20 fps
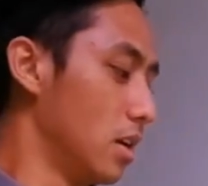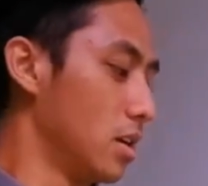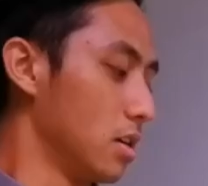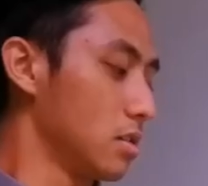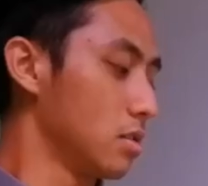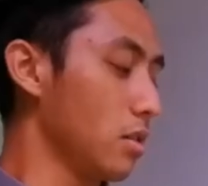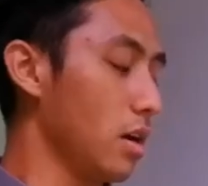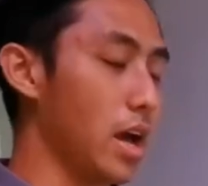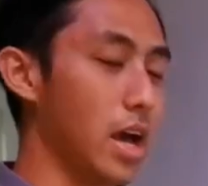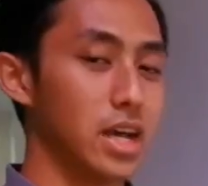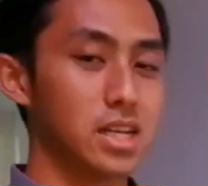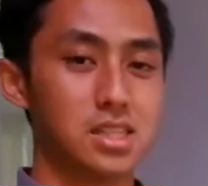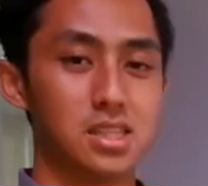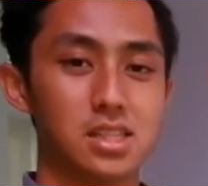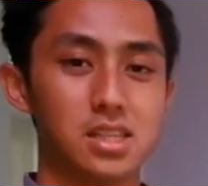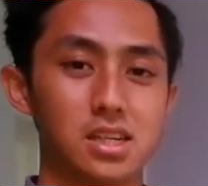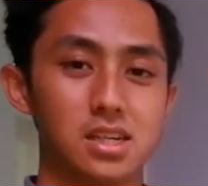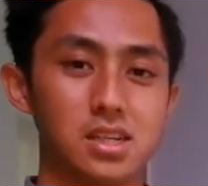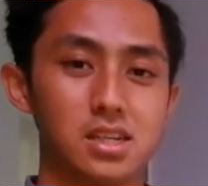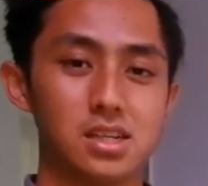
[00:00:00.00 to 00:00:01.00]
So
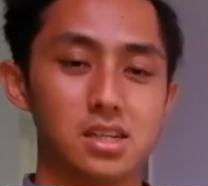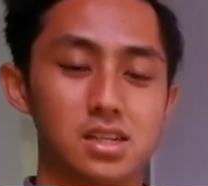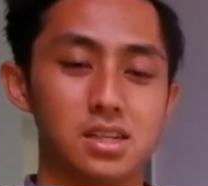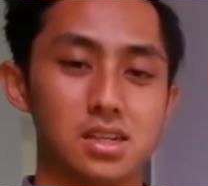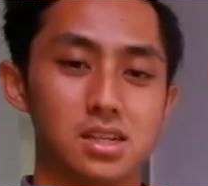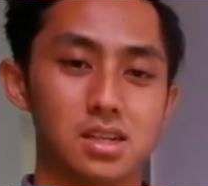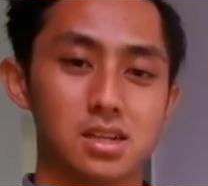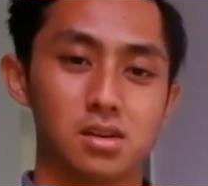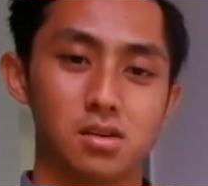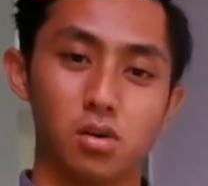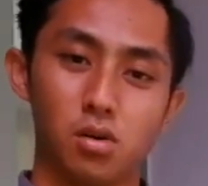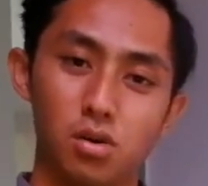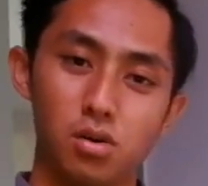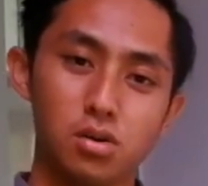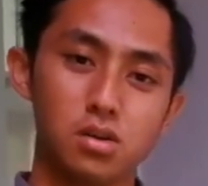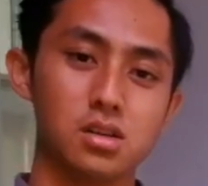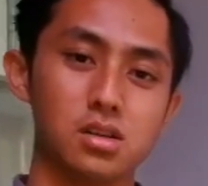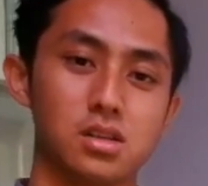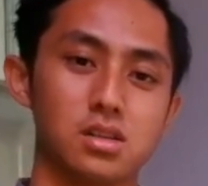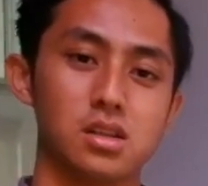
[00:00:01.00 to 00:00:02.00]
as the
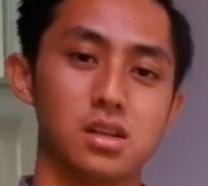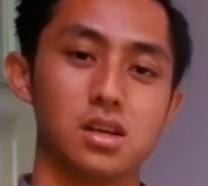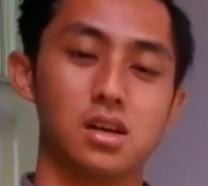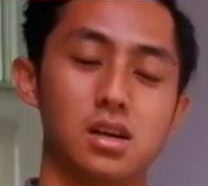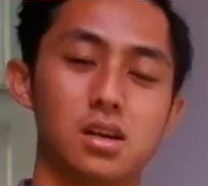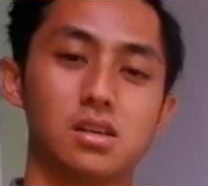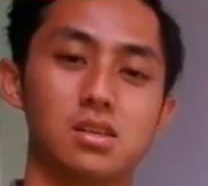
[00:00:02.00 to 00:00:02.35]
whole